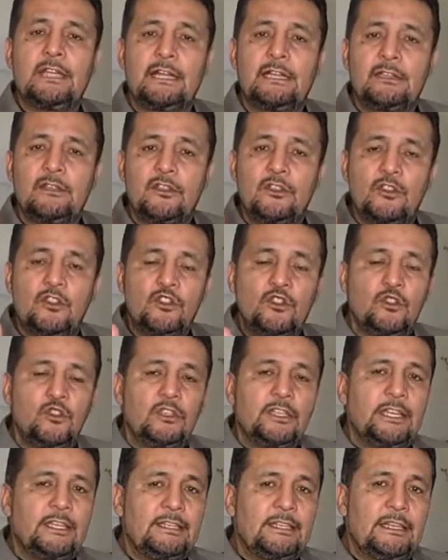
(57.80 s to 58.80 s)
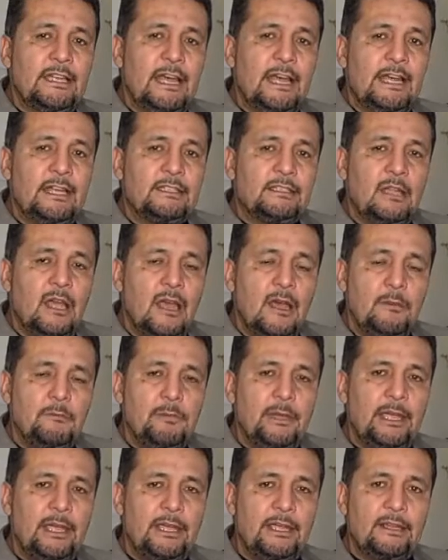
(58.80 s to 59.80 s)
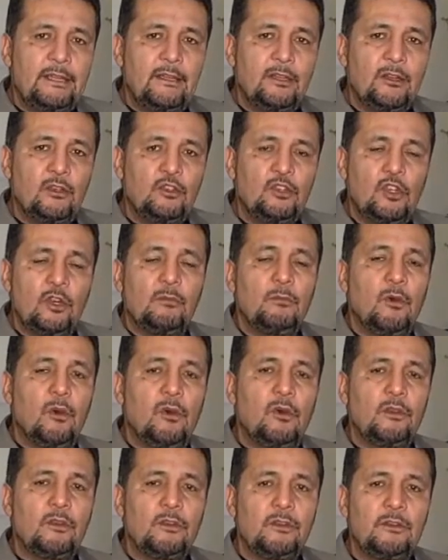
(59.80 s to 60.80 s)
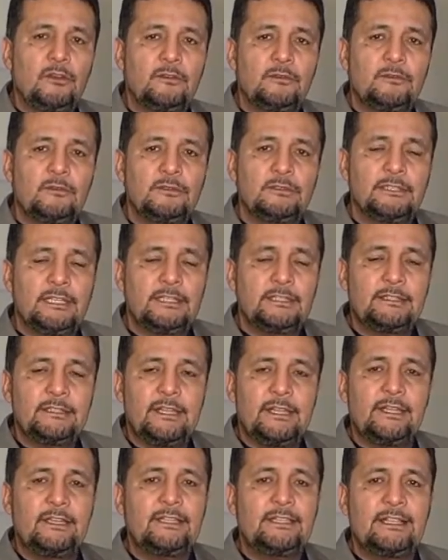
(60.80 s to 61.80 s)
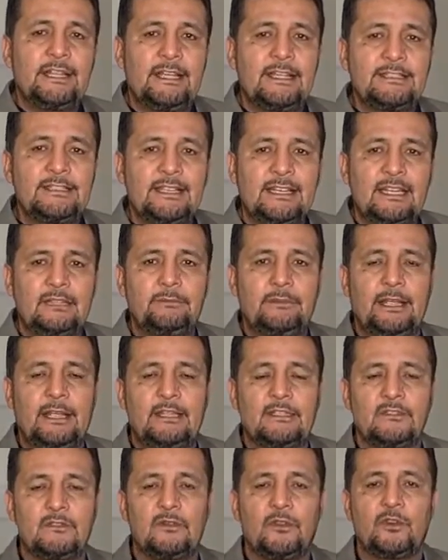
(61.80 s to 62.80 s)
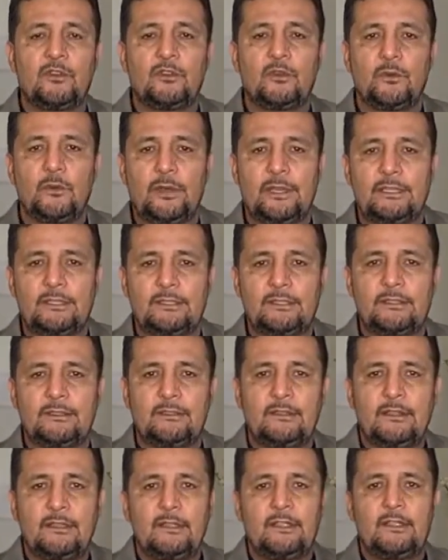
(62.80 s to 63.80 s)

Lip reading: that you cannot pay no more than 30 days in advance for your rent?